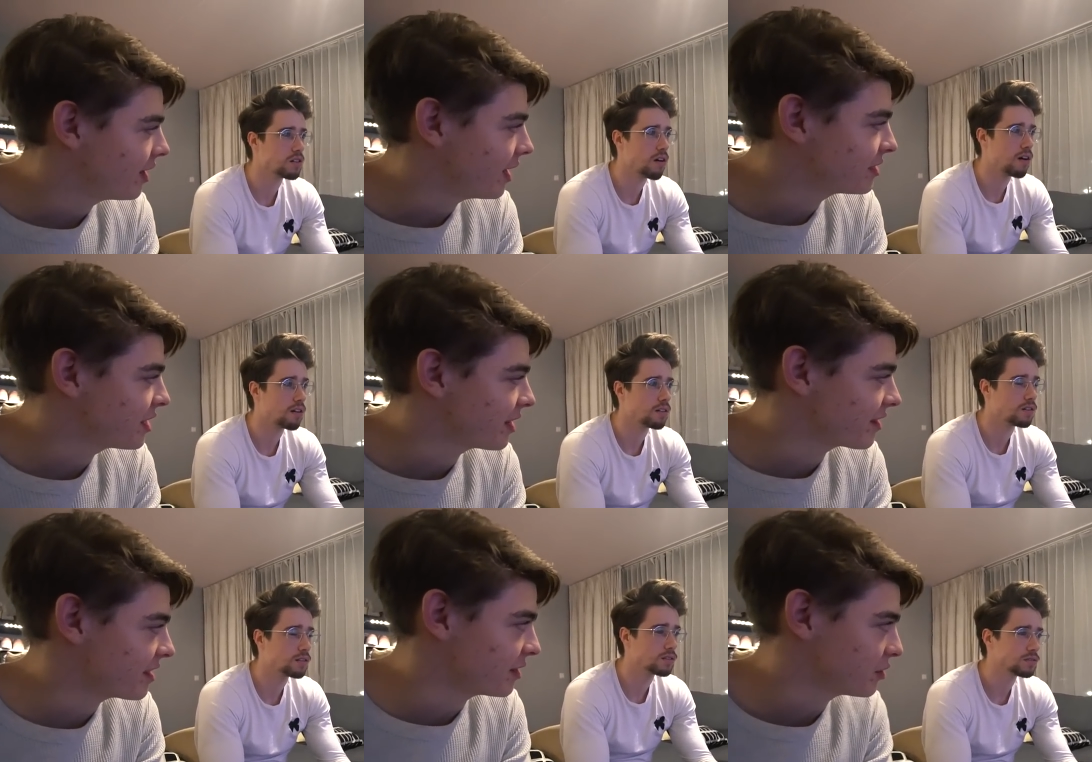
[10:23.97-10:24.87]
Speaker 1: it
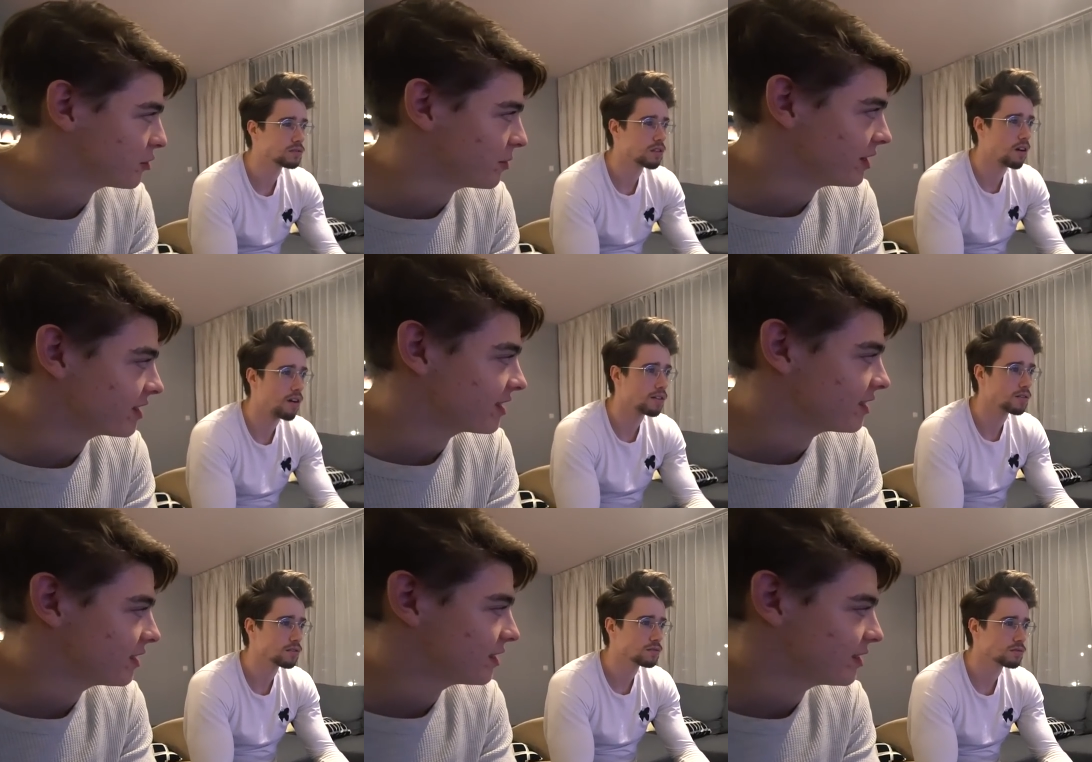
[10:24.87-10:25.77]
Italian sweet.
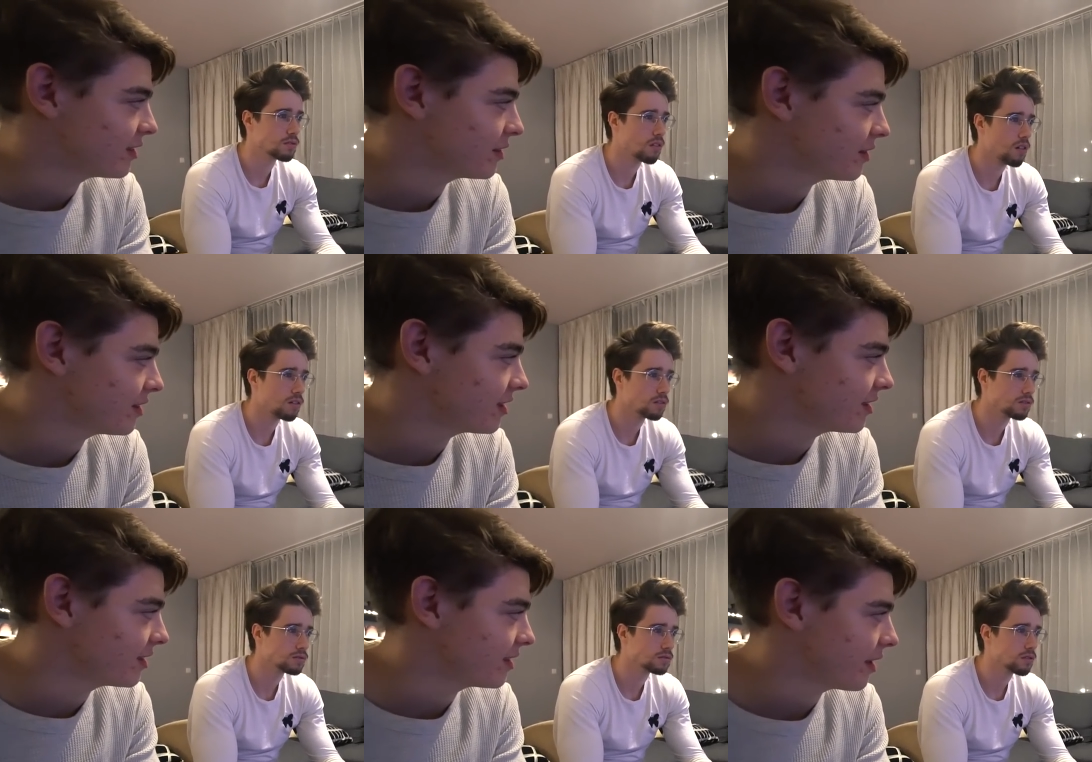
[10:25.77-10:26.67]

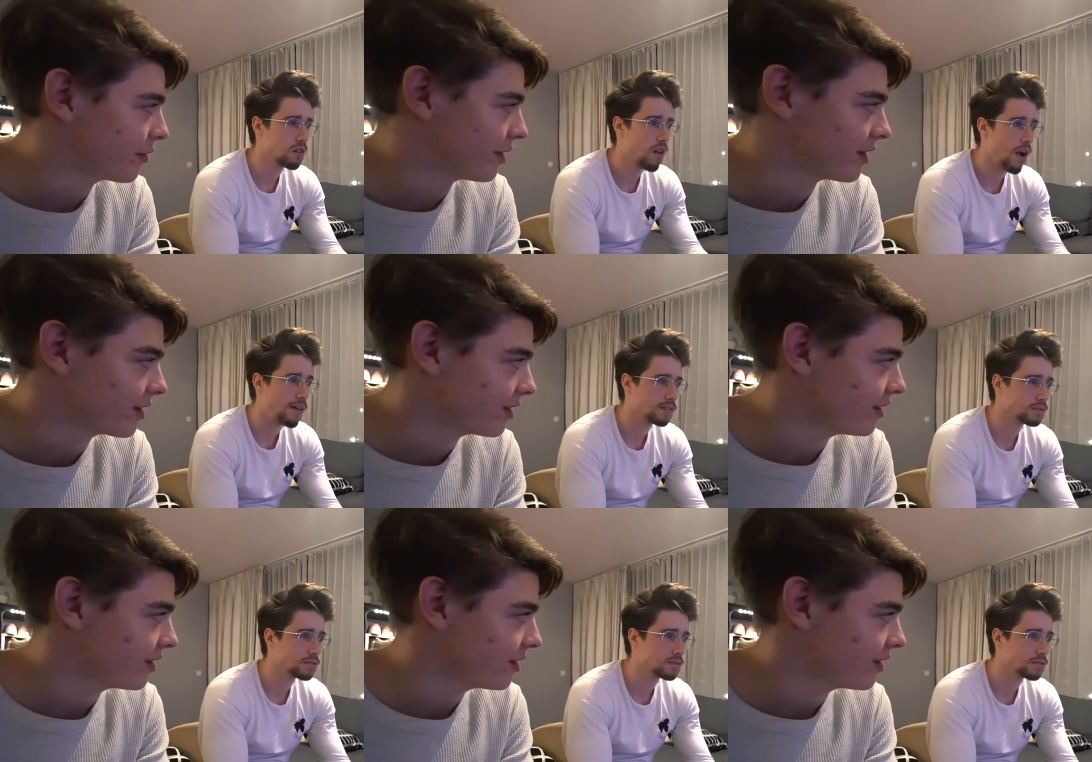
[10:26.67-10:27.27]
I think.